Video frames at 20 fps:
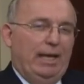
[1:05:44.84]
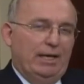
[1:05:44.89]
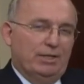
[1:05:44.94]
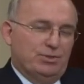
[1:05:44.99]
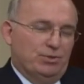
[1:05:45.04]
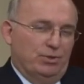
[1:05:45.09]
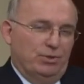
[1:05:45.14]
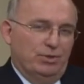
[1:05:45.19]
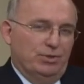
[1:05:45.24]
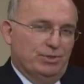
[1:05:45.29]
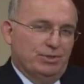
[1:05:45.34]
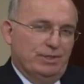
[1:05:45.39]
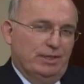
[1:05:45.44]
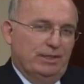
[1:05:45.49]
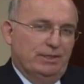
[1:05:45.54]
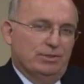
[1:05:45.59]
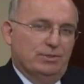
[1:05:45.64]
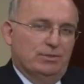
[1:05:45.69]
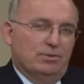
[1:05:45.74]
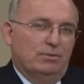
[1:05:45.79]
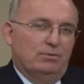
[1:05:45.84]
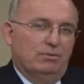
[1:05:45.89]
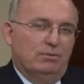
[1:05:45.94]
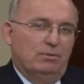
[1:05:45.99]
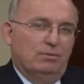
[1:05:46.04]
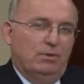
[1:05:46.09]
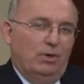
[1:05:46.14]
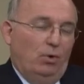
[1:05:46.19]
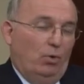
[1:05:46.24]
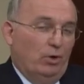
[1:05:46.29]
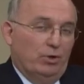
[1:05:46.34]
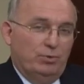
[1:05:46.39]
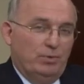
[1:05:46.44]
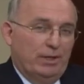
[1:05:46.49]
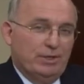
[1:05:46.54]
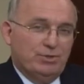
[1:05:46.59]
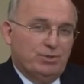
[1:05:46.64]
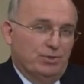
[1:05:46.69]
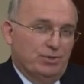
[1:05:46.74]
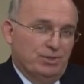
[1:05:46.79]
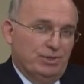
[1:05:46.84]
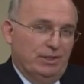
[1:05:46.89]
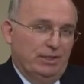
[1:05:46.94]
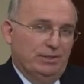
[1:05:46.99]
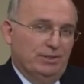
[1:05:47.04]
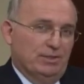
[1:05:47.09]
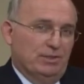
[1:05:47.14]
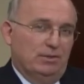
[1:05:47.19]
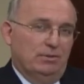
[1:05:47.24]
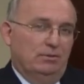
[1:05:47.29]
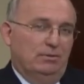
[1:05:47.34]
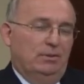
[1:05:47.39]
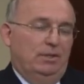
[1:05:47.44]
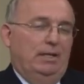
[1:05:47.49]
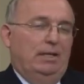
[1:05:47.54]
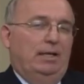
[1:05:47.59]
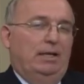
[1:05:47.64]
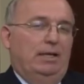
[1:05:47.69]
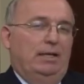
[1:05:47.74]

to answer her son's or address her son's